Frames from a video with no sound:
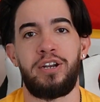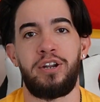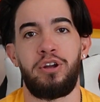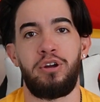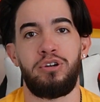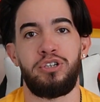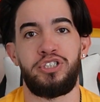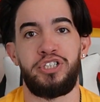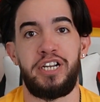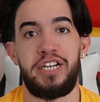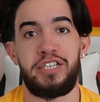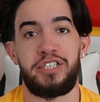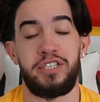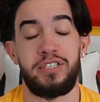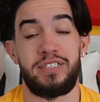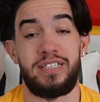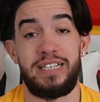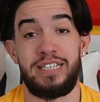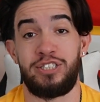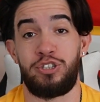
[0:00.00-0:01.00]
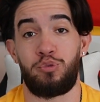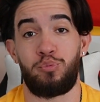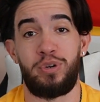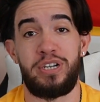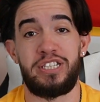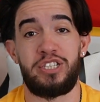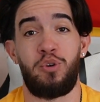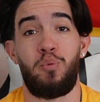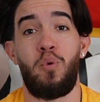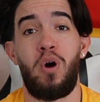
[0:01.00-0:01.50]
negotiations is the
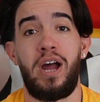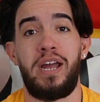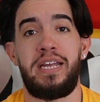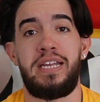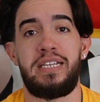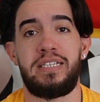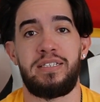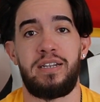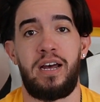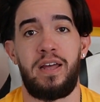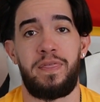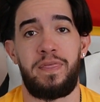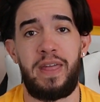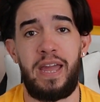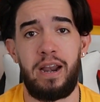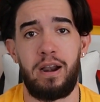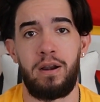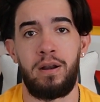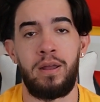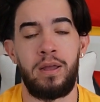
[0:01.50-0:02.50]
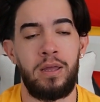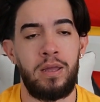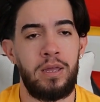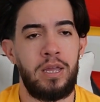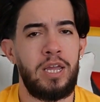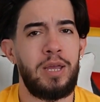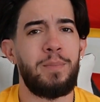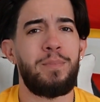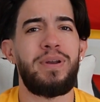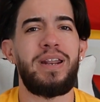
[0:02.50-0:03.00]
reason why he's not there.
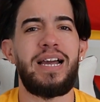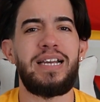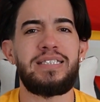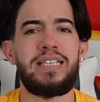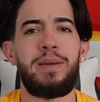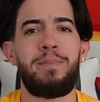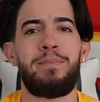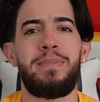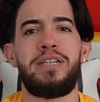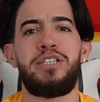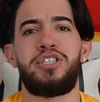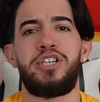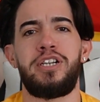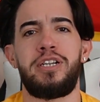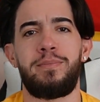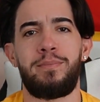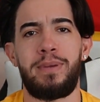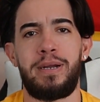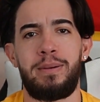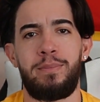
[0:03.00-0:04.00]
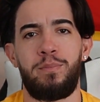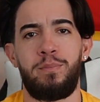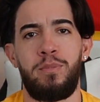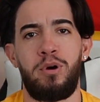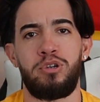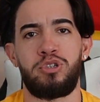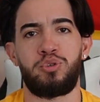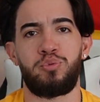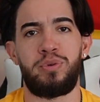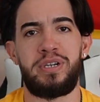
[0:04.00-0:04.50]
But as I mentioned in my
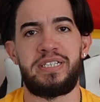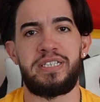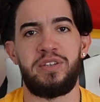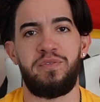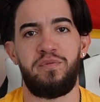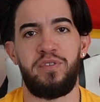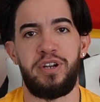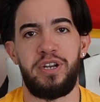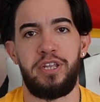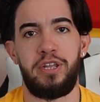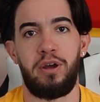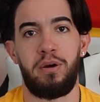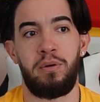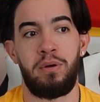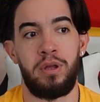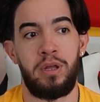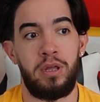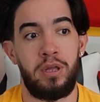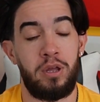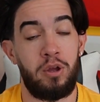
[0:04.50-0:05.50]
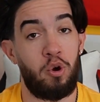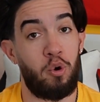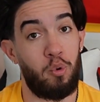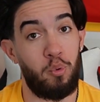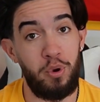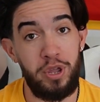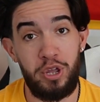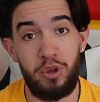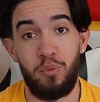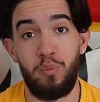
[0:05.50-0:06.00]
most recent video,
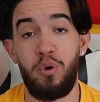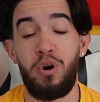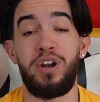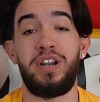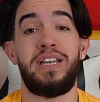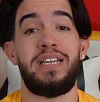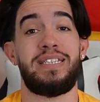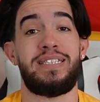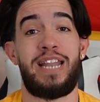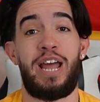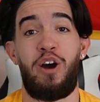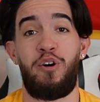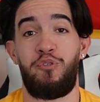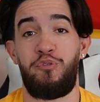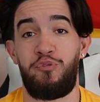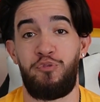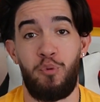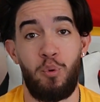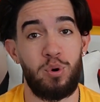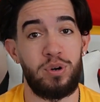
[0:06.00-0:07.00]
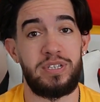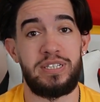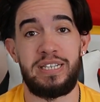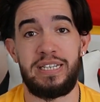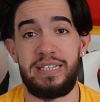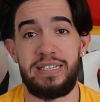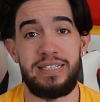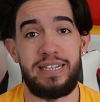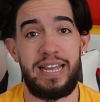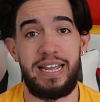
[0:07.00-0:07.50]
Week 1 is now
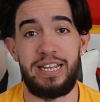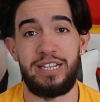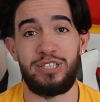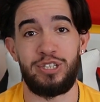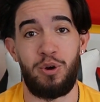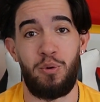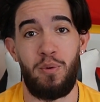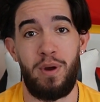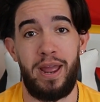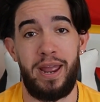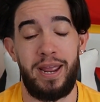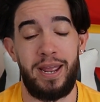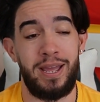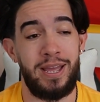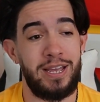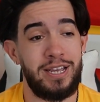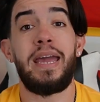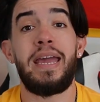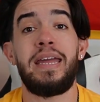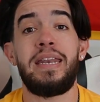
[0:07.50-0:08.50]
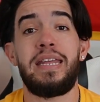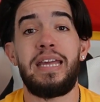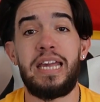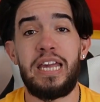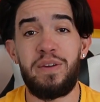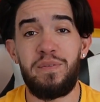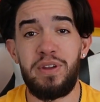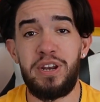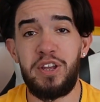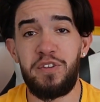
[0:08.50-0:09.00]
14 days away. And
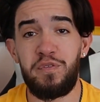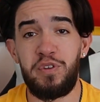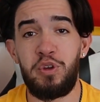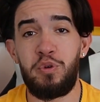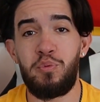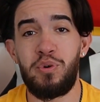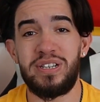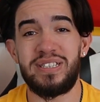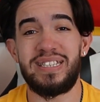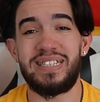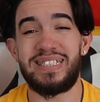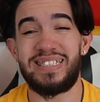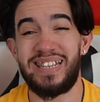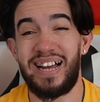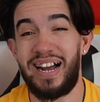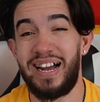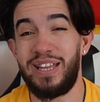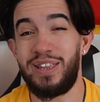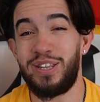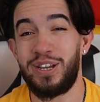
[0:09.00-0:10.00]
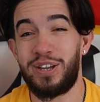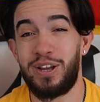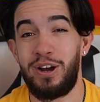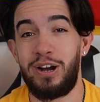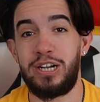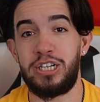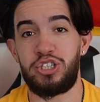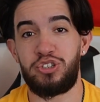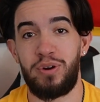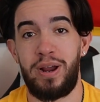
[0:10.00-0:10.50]
even if he was to sign the
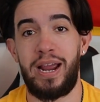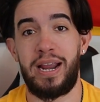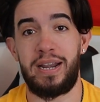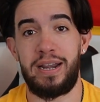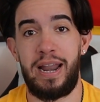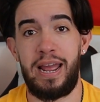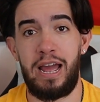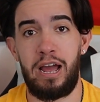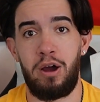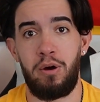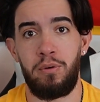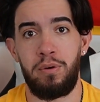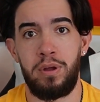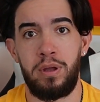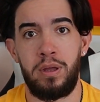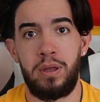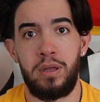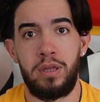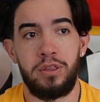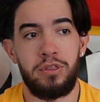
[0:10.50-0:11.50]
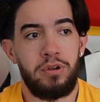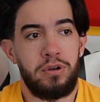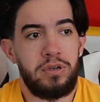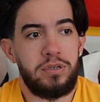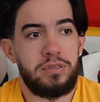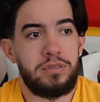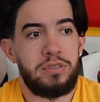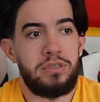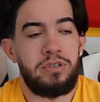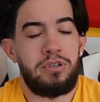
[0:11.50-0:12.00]
contract now,
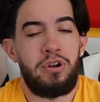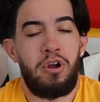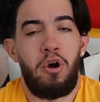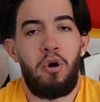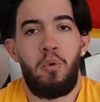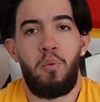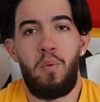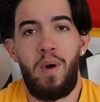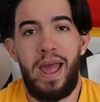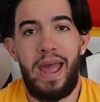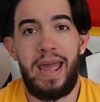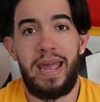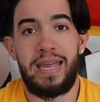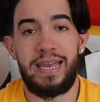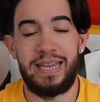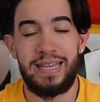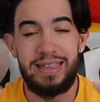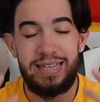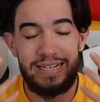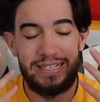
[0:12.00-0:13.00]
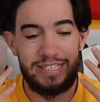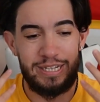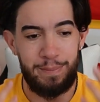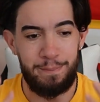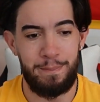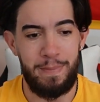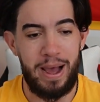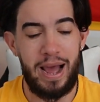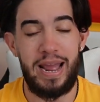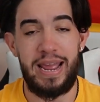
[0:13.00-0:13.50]
there's no way, at least
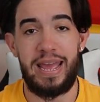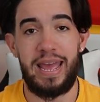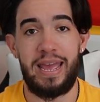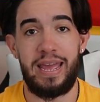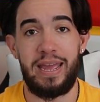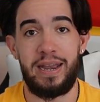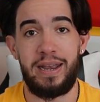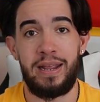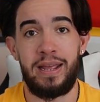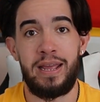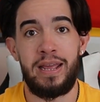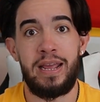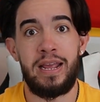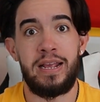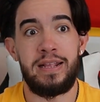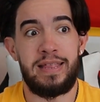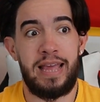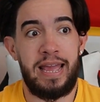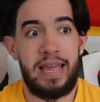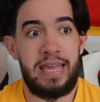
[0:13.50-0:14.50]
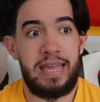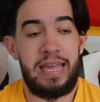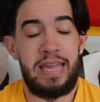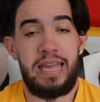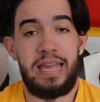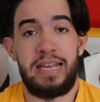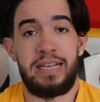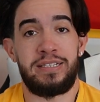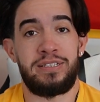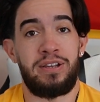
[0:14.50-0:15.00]
in my head, that
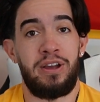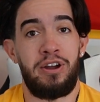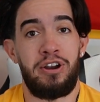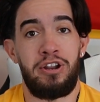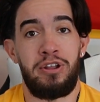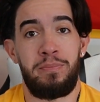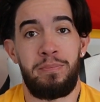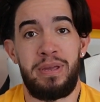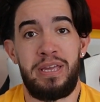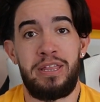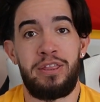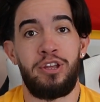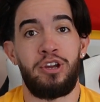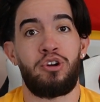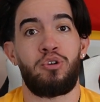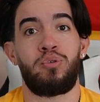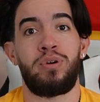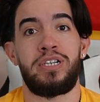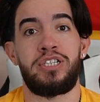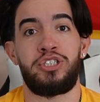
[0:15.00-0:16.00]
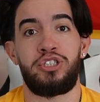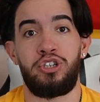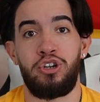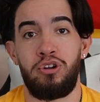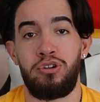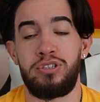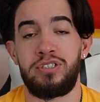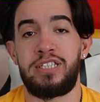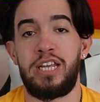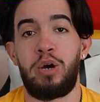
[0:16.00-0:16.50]
he is going to be the Chris
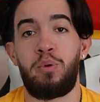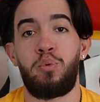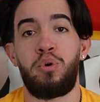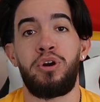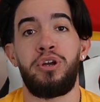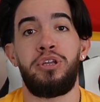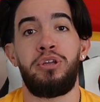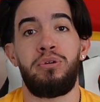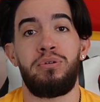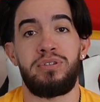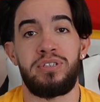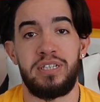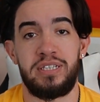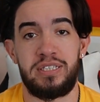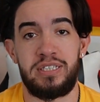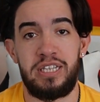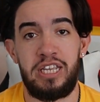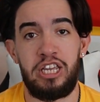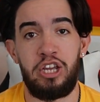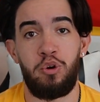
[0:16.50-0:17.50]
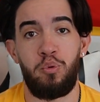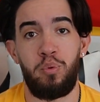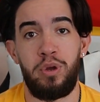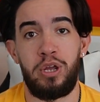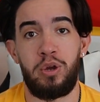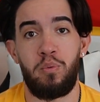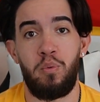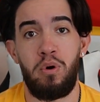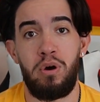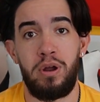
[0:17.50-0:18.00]
Jones that we're used to seeing
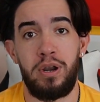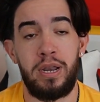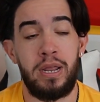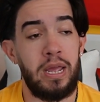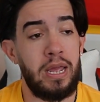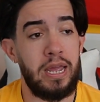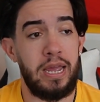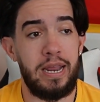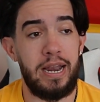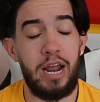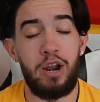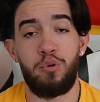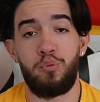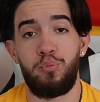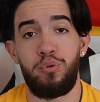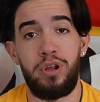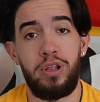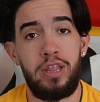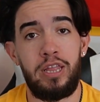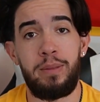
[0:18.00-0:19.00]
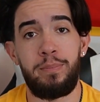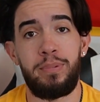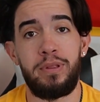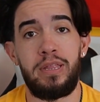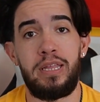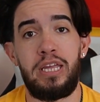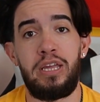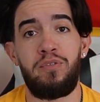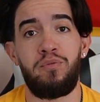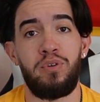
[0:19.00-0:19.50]
Week 1. And I really
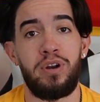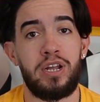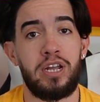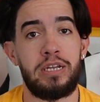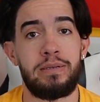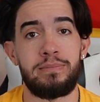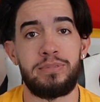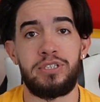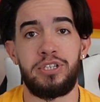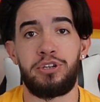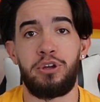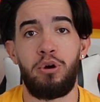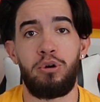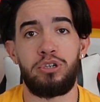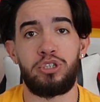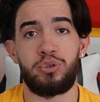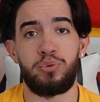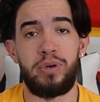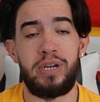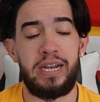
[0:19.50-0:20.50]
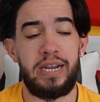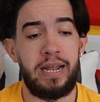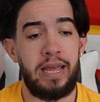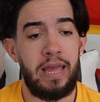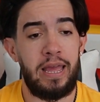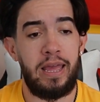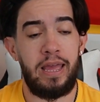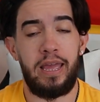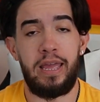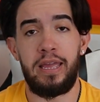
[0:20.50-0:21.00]
believe when it comes to Coach Reid
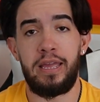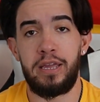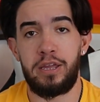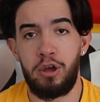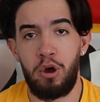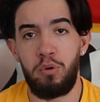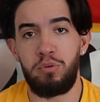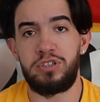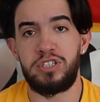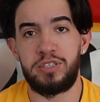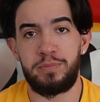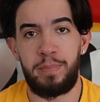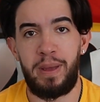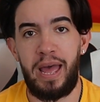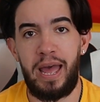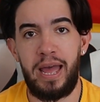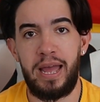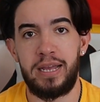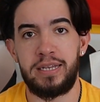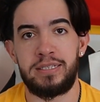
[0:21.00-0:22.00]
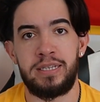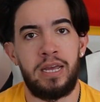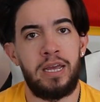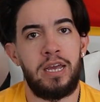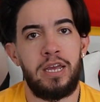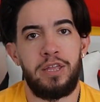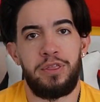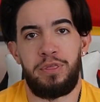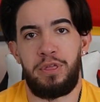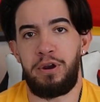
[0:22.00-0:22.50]
and Coach Spags,
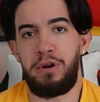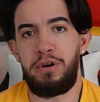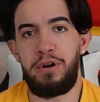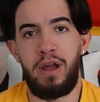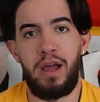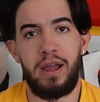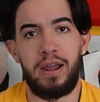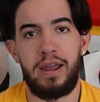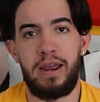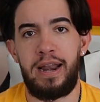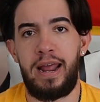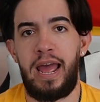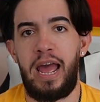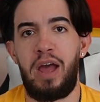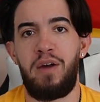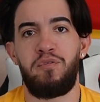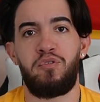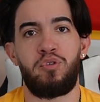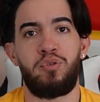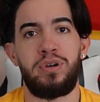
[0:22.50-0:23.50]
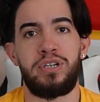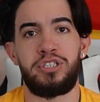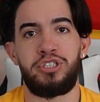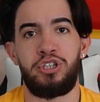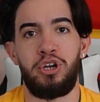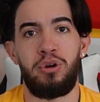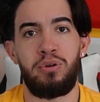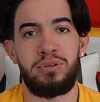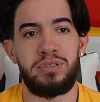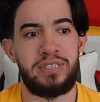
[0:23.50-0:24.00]
they're not going to have Chris
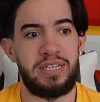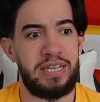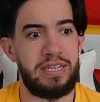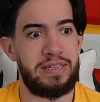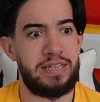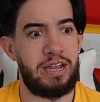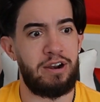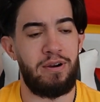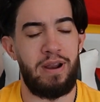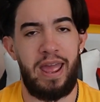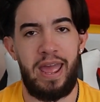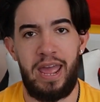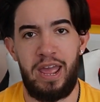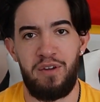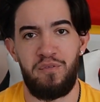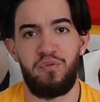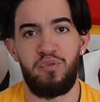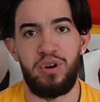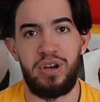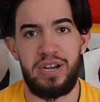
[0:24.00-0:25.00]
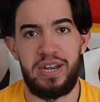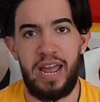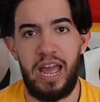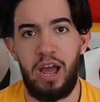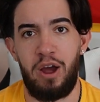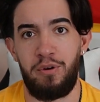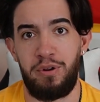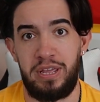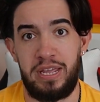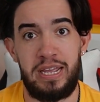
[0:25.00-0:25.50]
Jones in there every
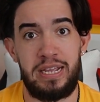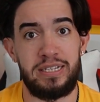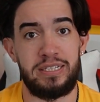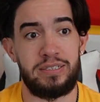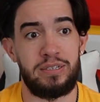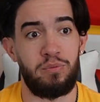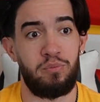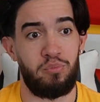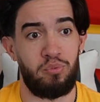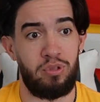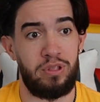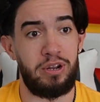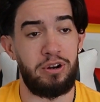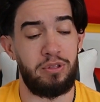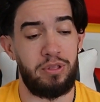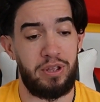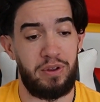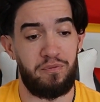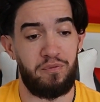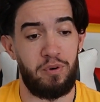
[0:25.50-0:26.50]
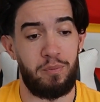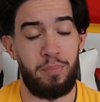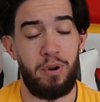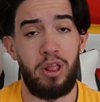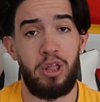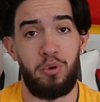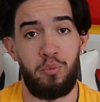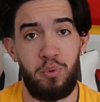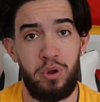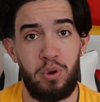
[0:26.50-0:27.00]
down. He's literally from
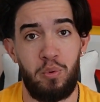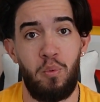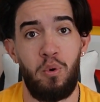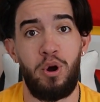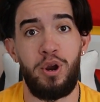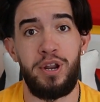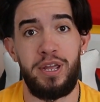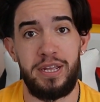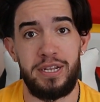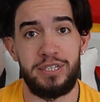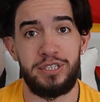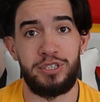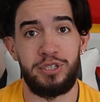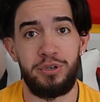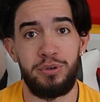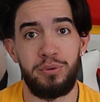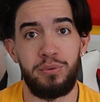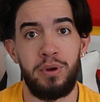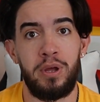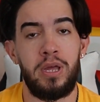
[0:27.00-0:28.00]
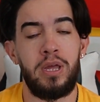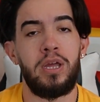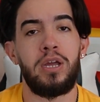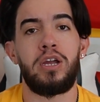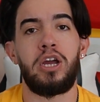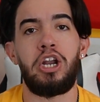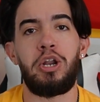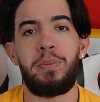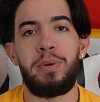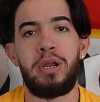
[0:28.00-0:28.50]
probably Week 1 and 2
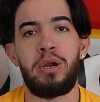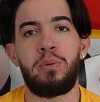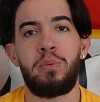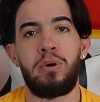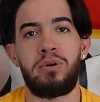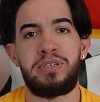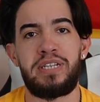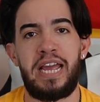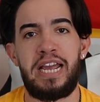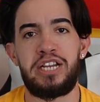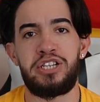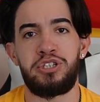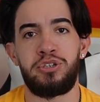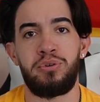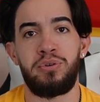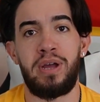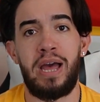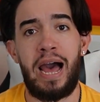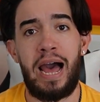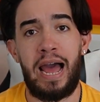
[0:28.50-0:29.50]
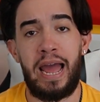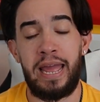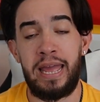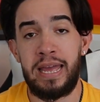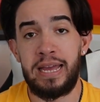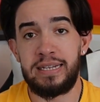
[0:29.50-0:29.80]
going to be a rotational guy